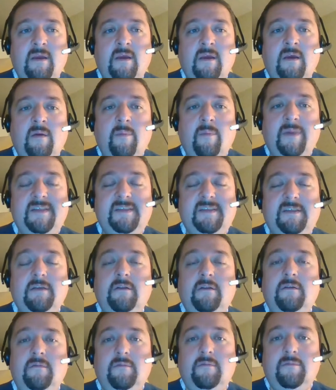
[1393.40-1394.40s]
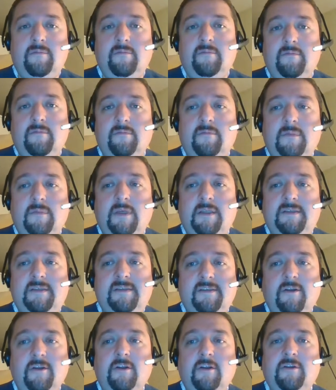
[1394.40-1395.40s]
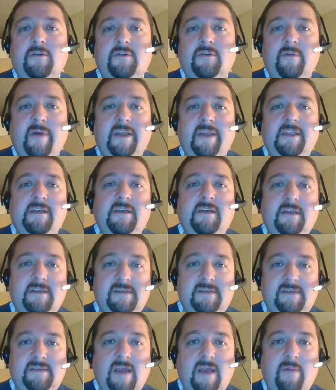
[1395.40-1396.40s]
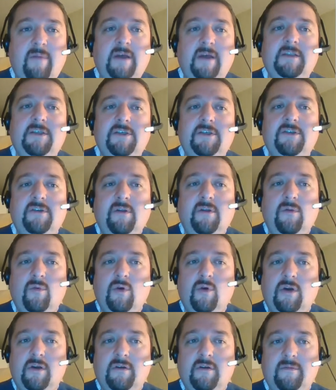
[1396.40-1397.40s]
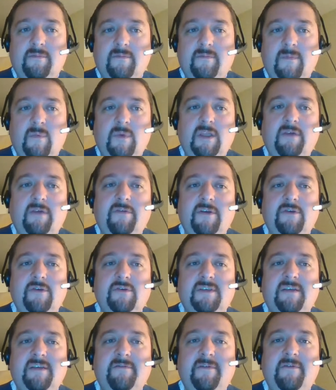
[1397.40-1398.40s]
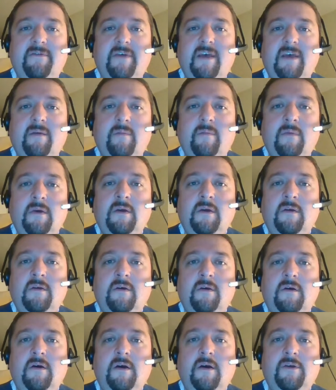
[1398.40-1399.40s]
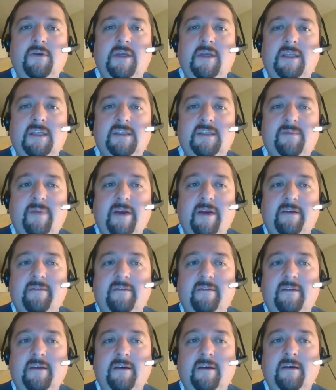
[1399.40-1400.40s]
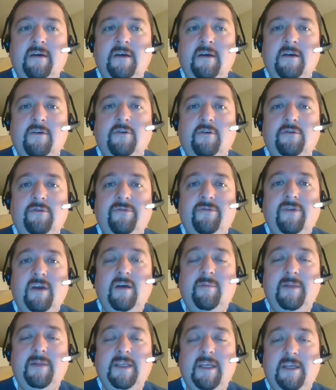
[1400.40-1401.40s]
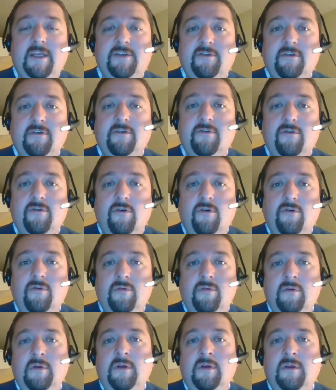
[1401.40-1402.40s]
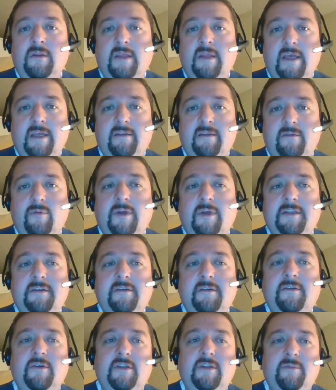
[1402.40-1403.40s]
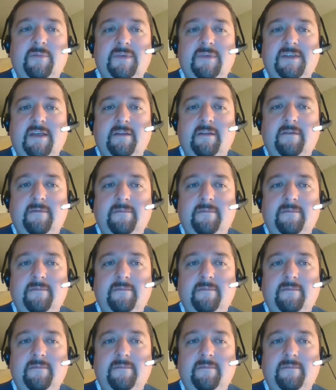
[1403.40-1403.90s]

But still, it's not automatic. It's some additional work. Whenever you use MVVM, you can expect the code of your application grow like 20-30%.